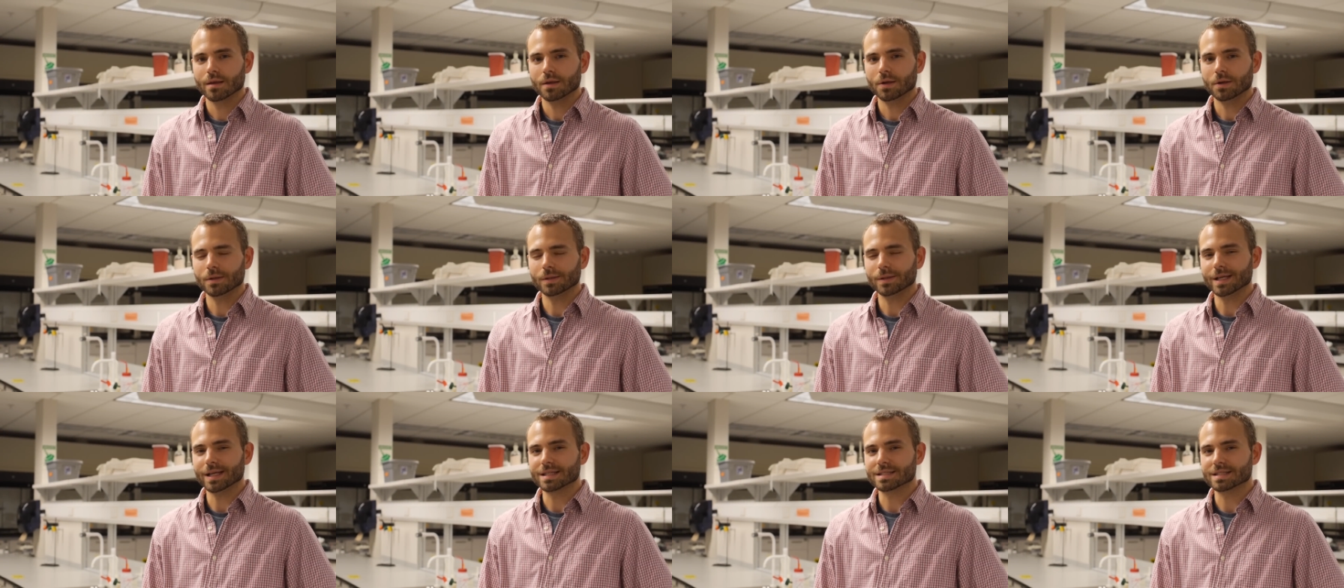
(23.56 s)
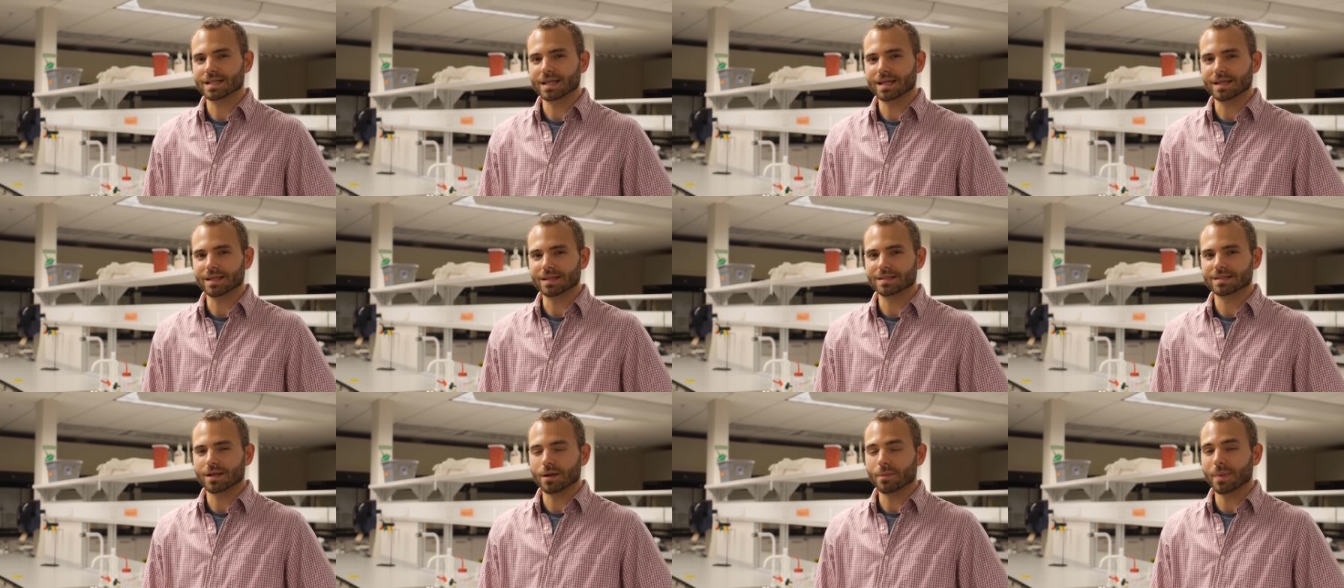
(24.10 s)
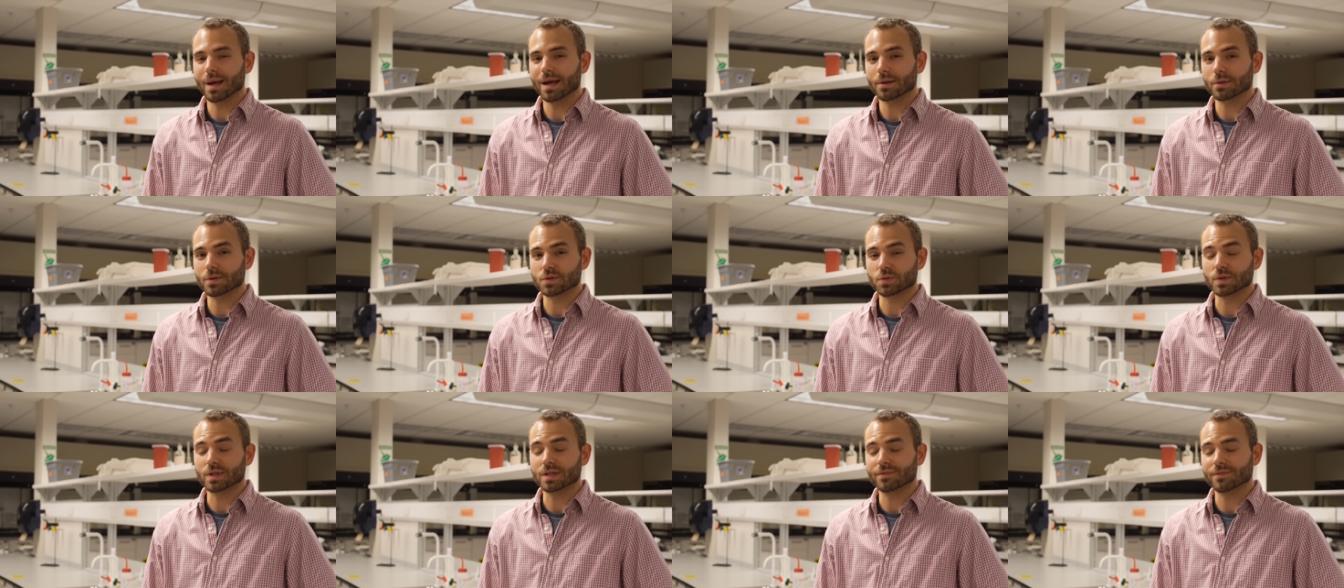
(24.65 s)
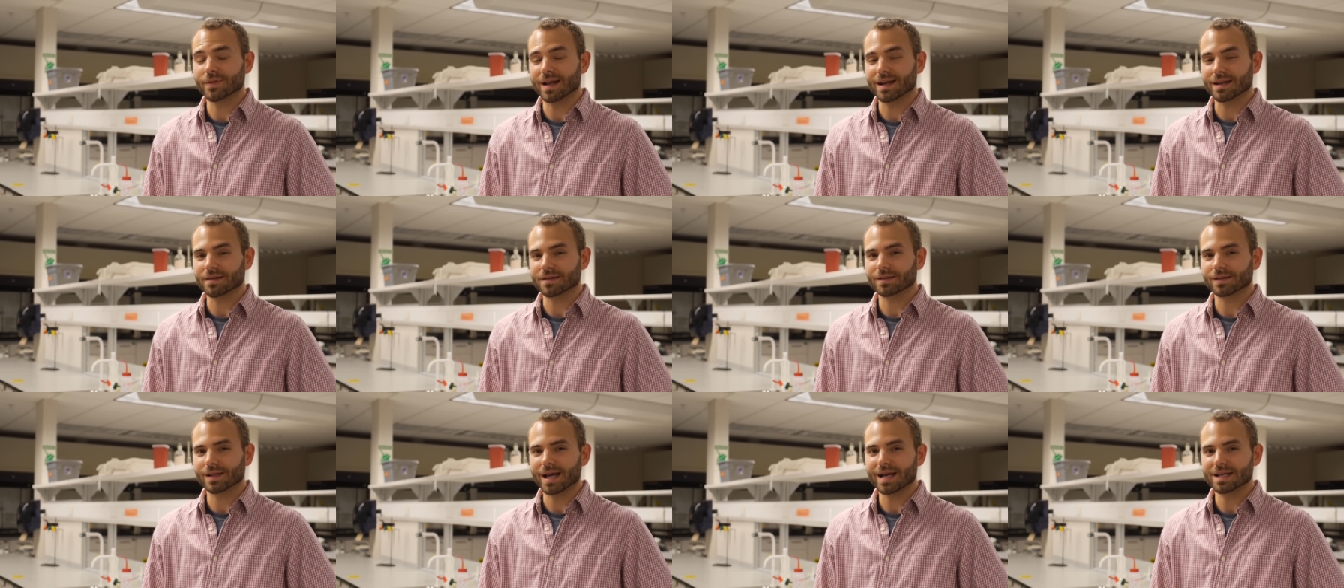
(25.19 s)
Here at Lake State, our motto is redefining
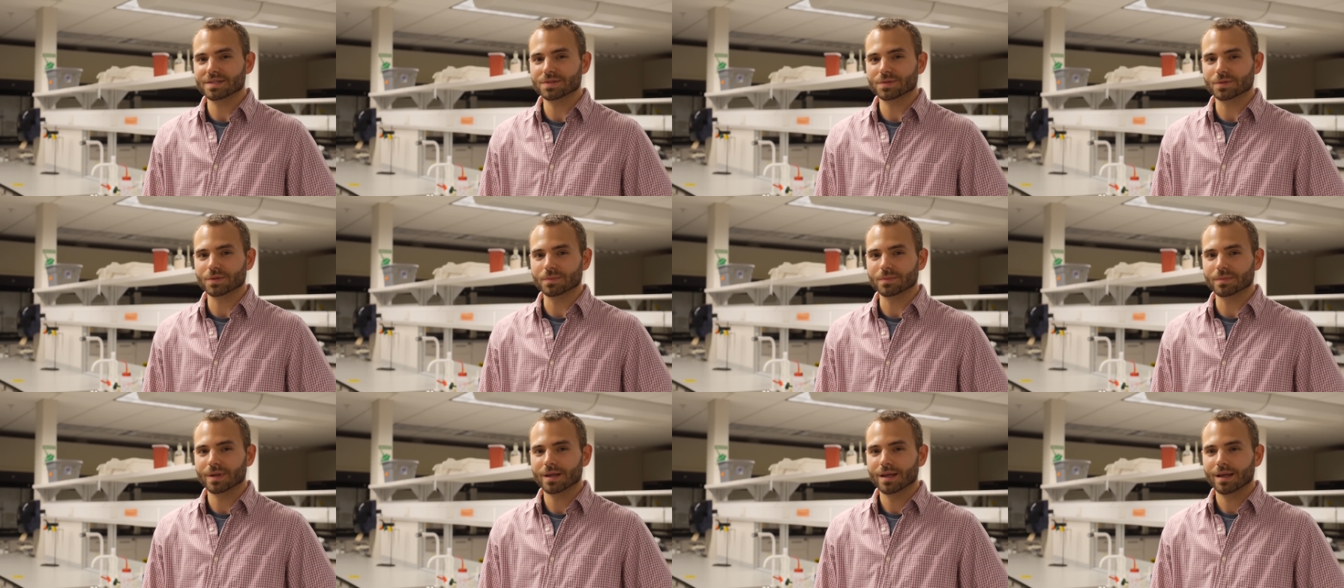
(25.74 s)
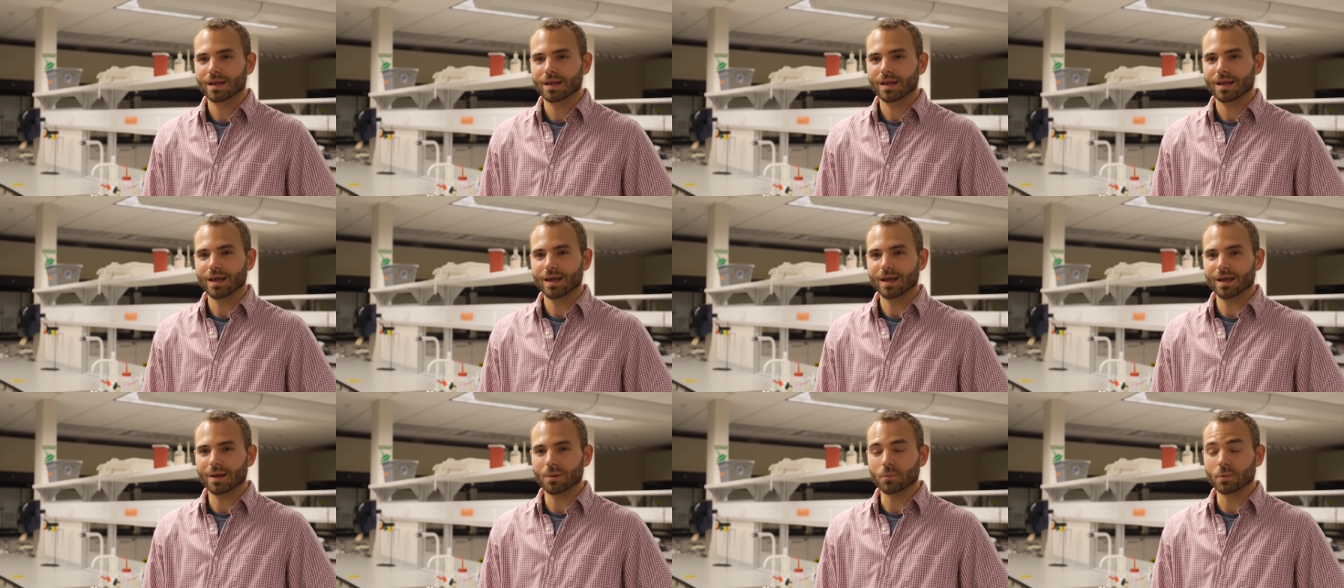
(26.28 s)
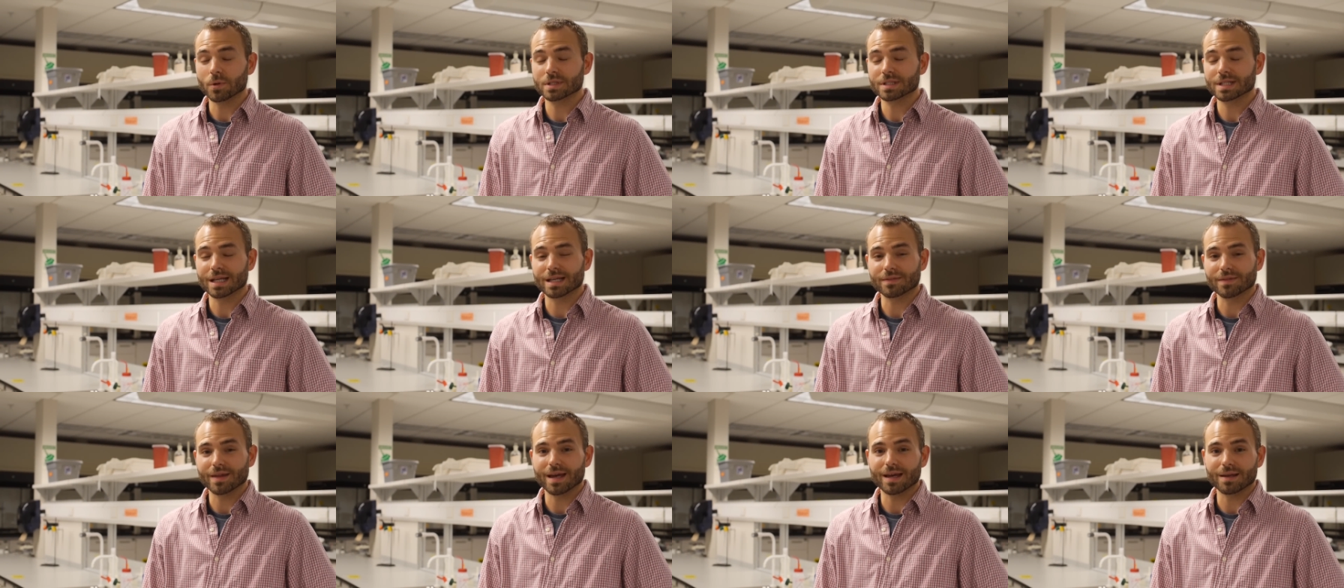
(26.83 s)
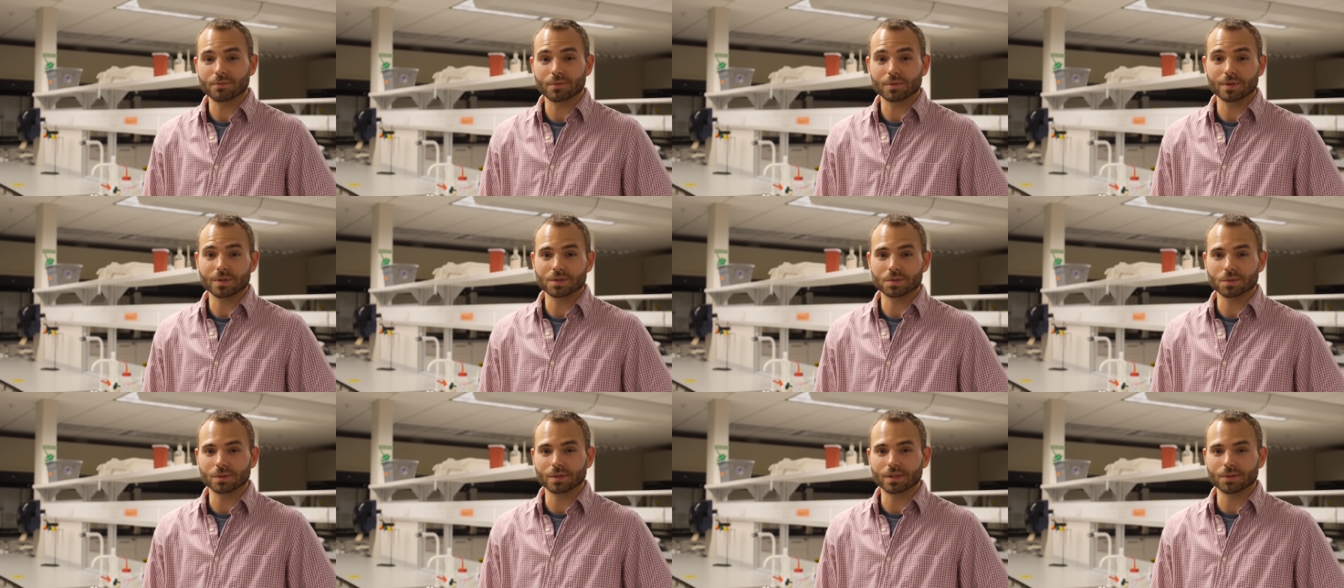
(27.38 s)
the classroom, and we're taking that
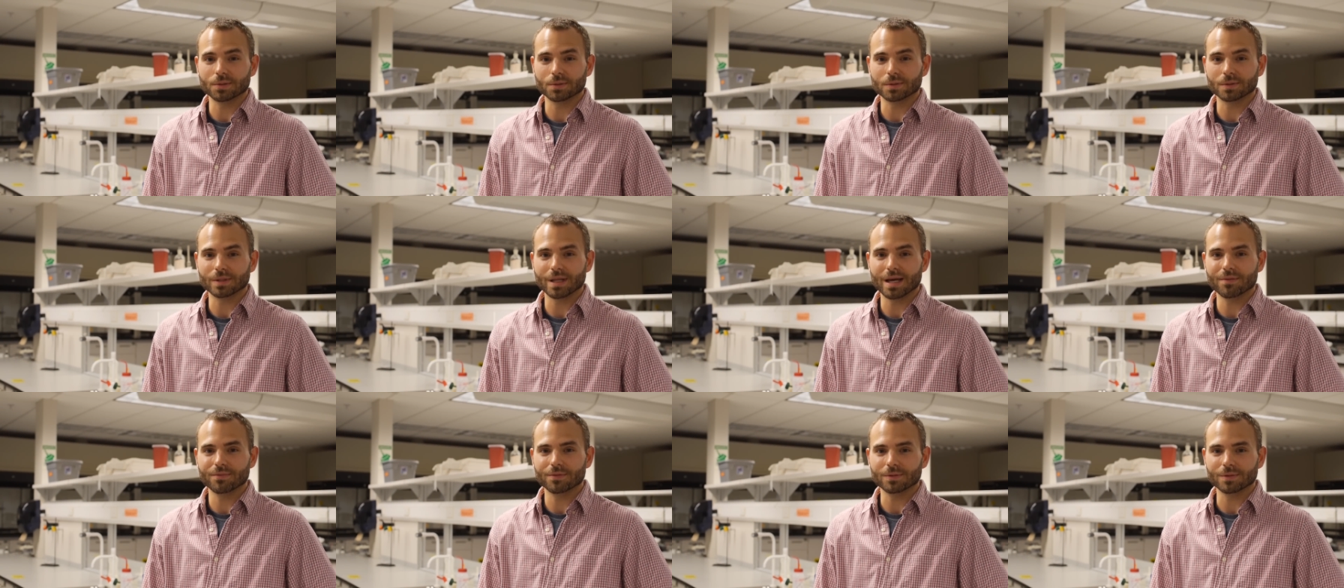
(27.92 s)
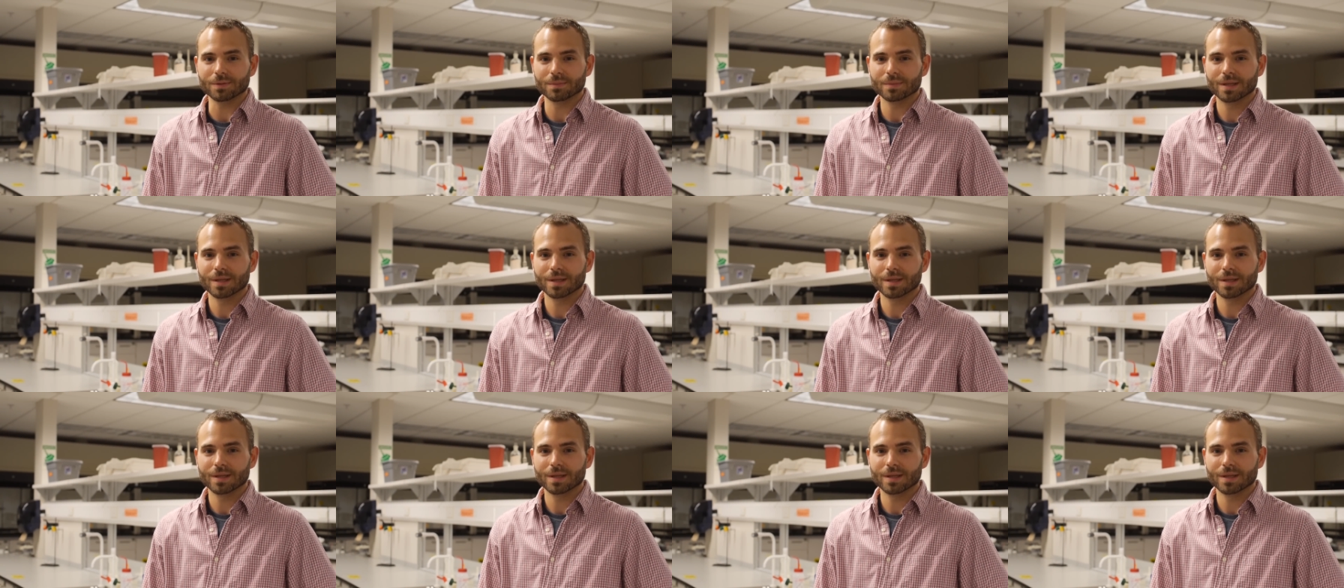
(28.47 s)
really to a literal level.